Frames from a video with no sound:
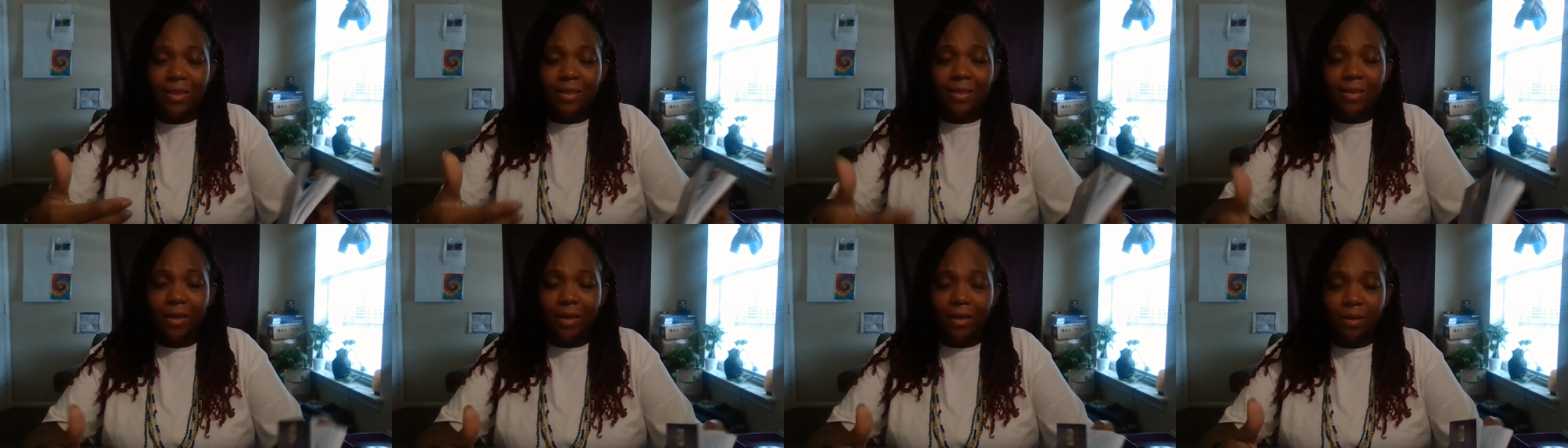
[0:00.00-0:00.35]

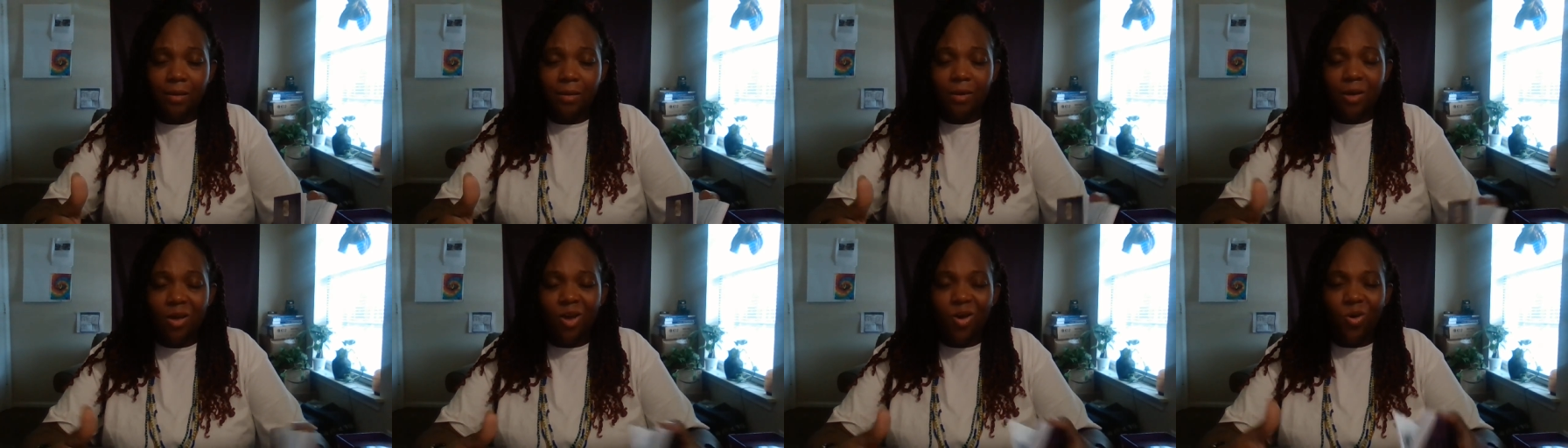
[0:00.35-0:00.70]
Think.
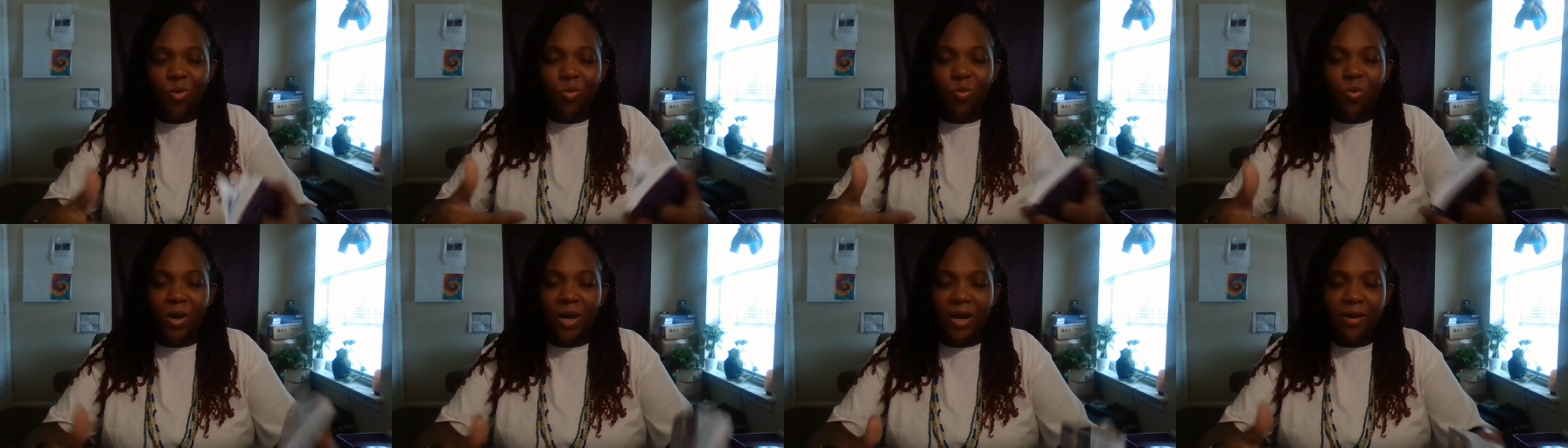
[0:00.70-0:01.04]

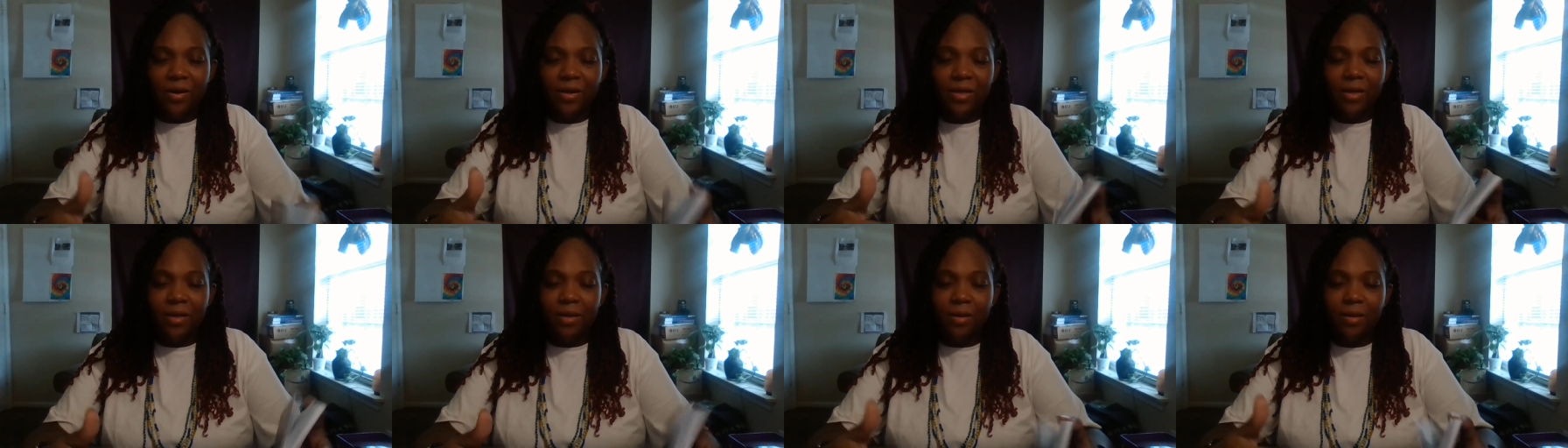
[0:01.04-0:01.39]
Where
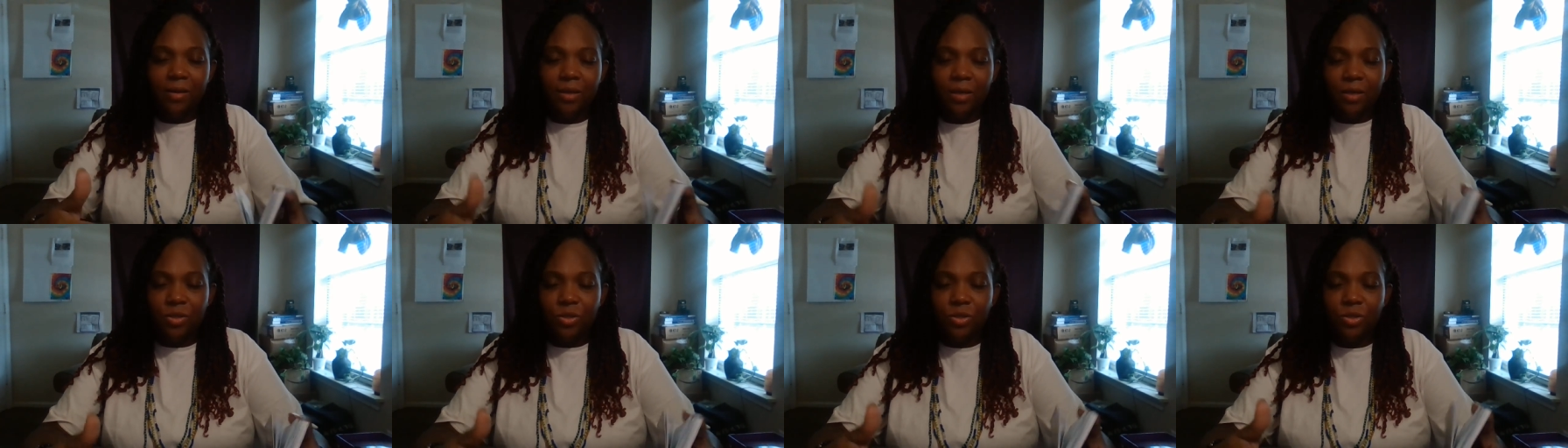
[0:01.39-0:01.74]
did it
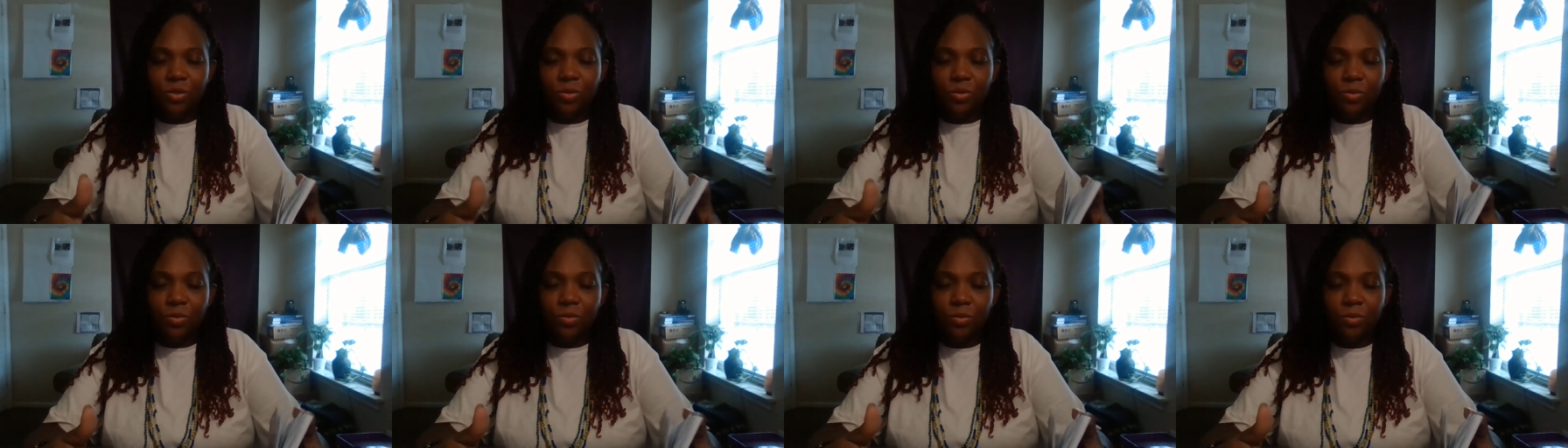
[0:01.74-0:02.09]
get
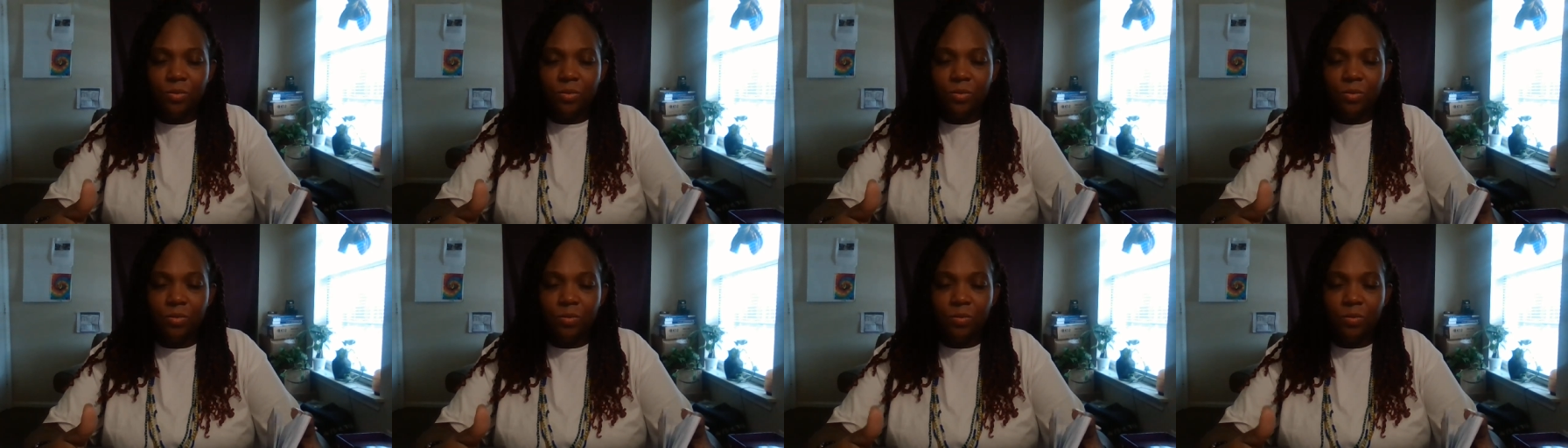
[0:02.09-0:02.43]
you
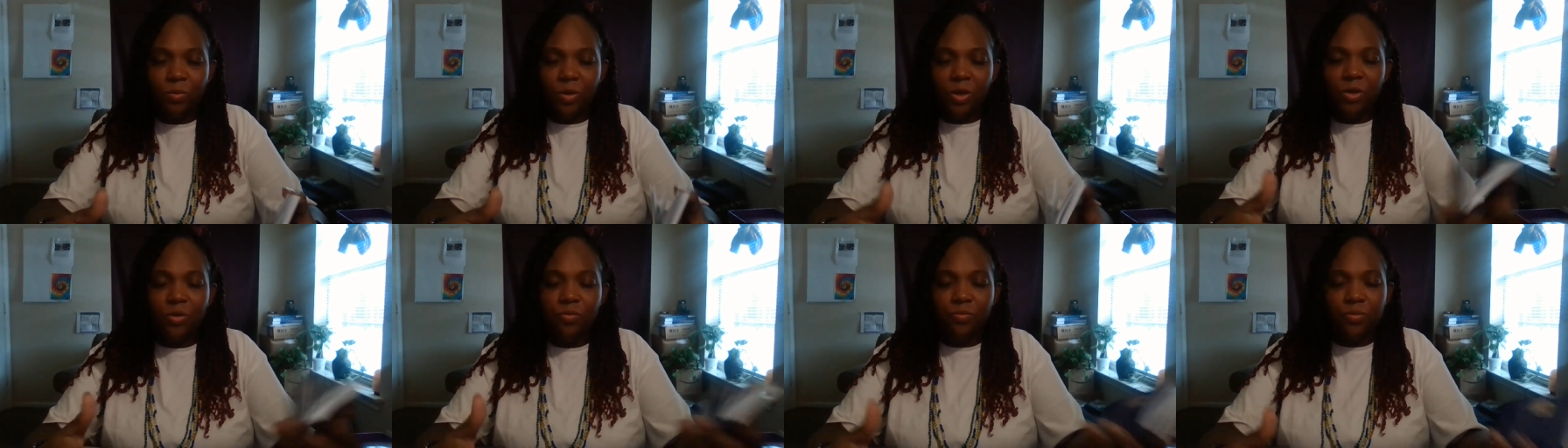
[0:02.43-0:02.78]

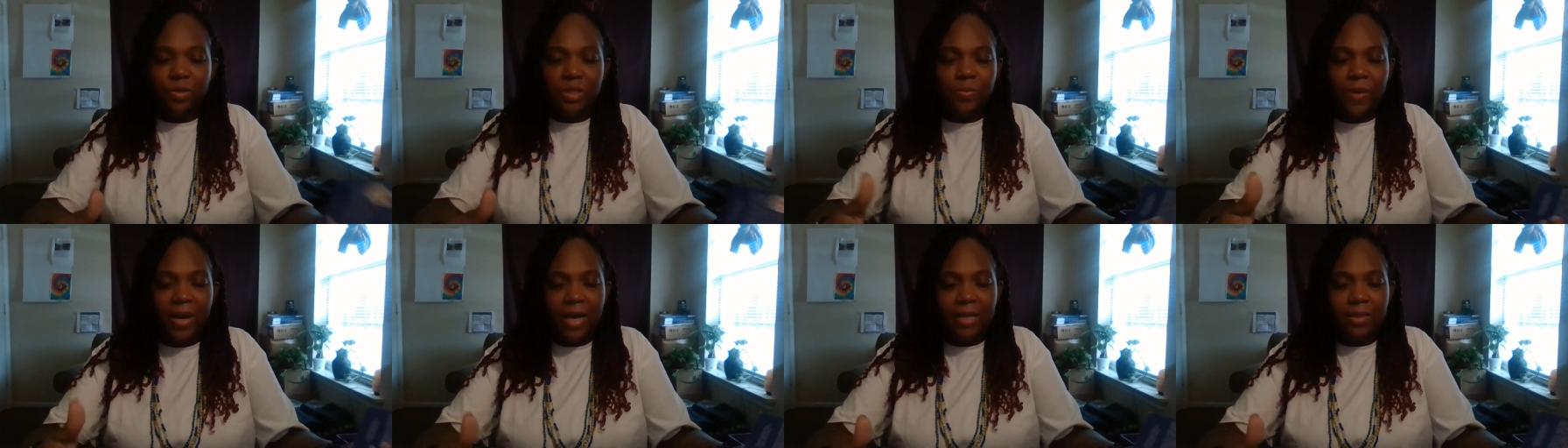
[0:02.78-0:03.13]
when you
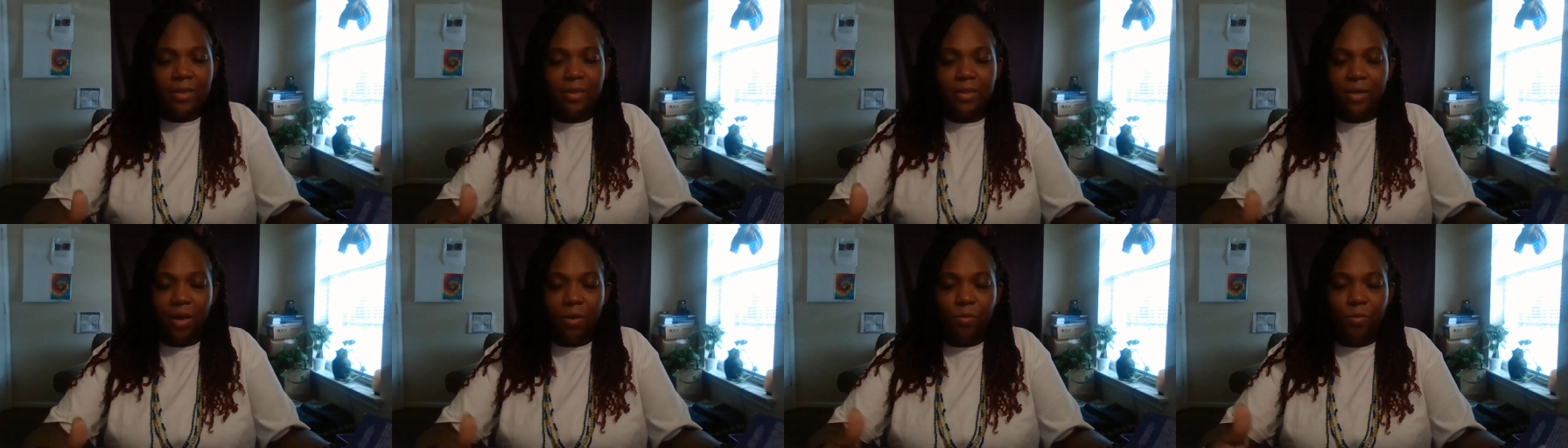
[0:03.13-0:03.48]

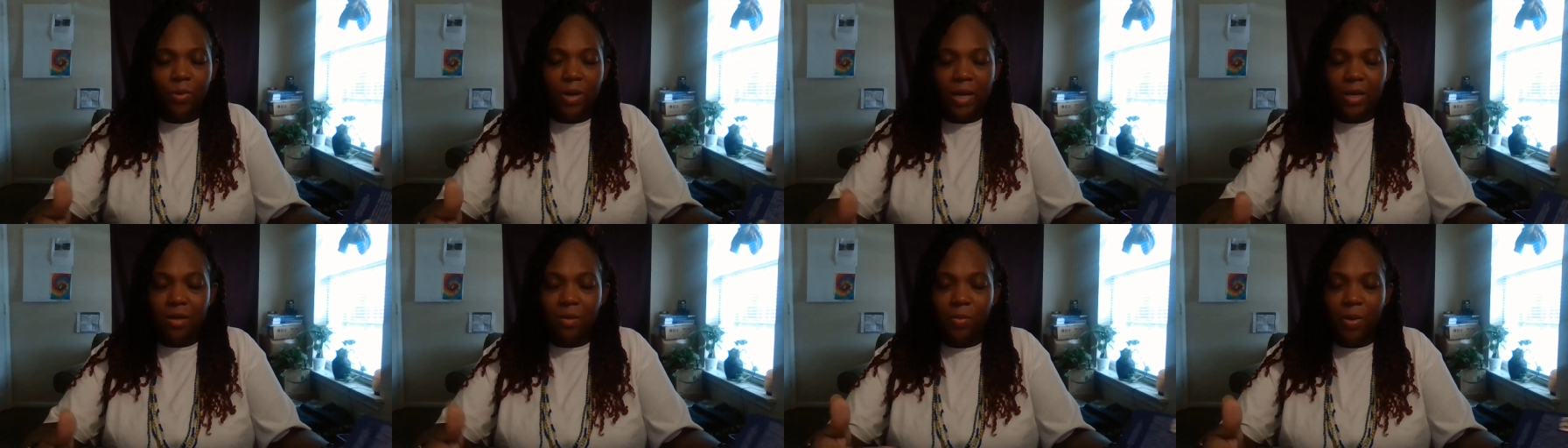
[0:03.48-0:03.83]
responded that
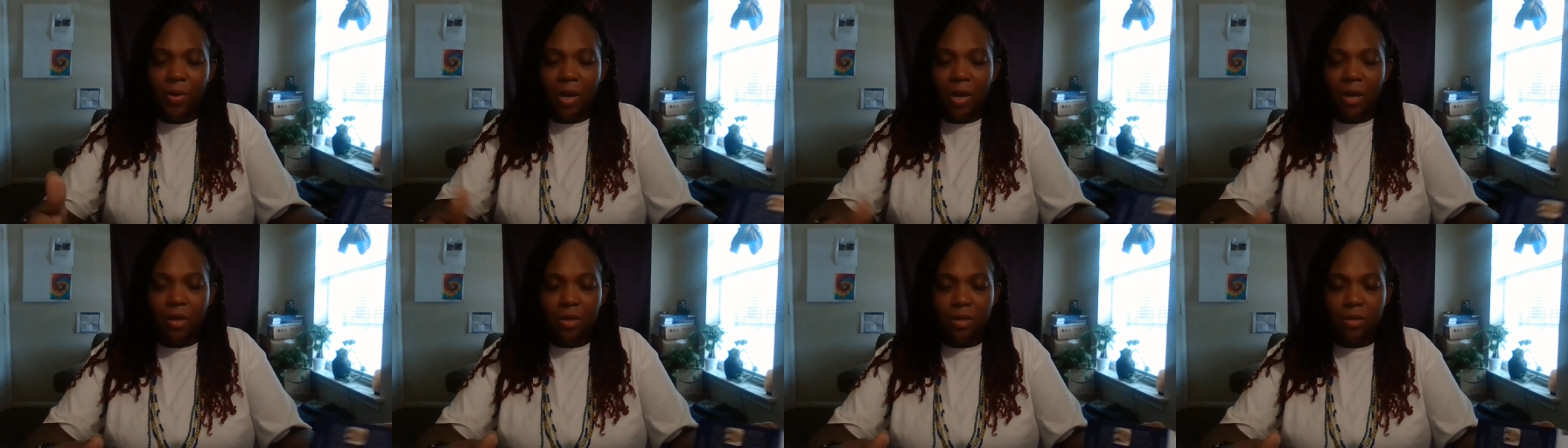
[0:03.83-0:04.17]
way in the
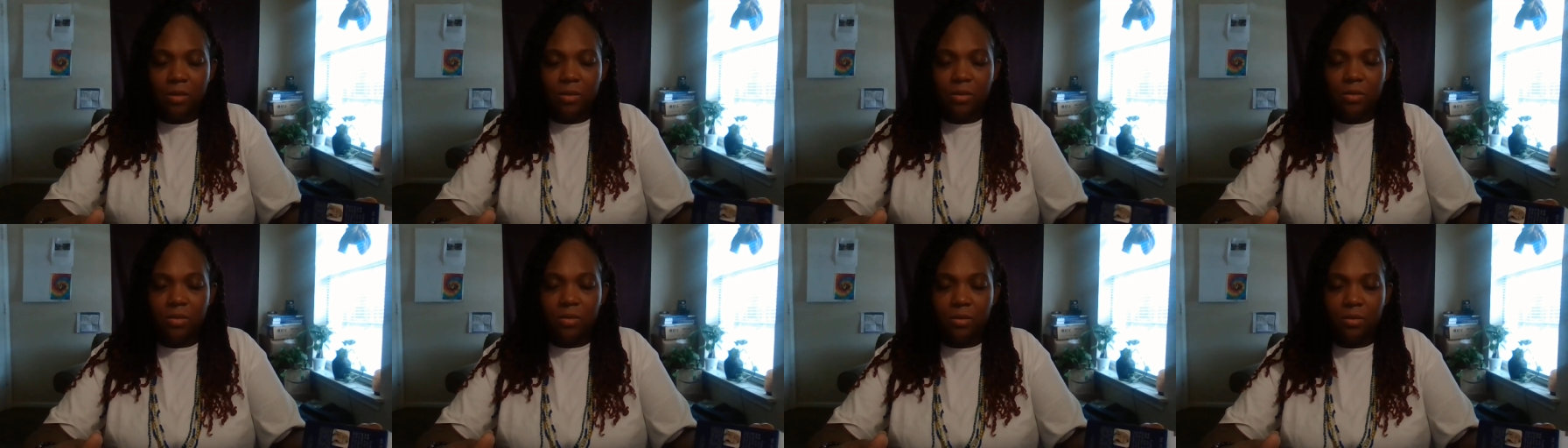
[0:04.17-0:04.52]

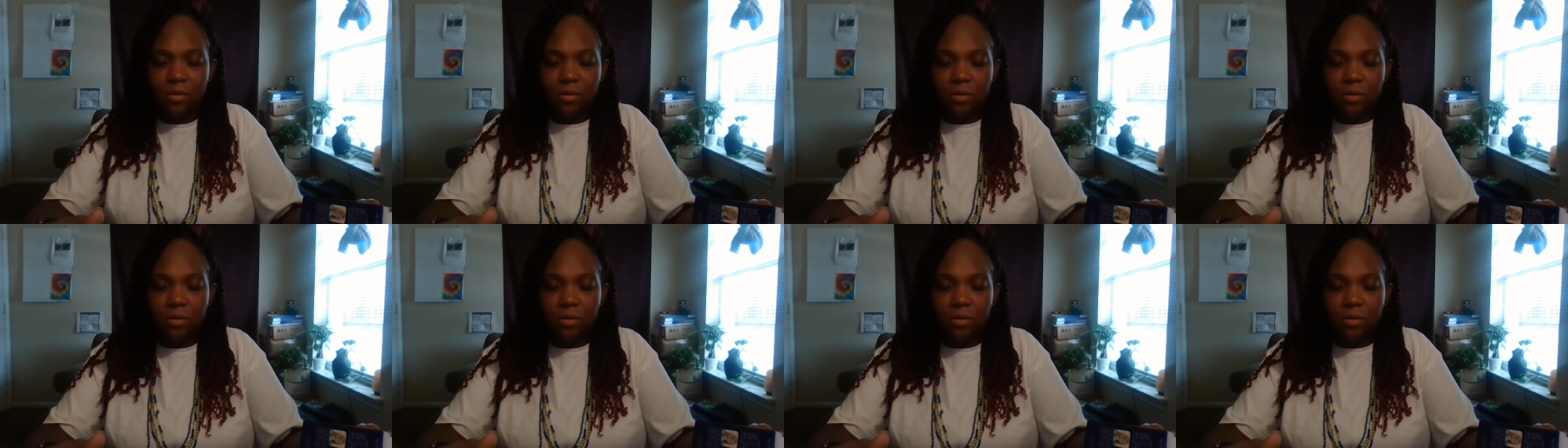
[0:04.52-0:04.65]
past?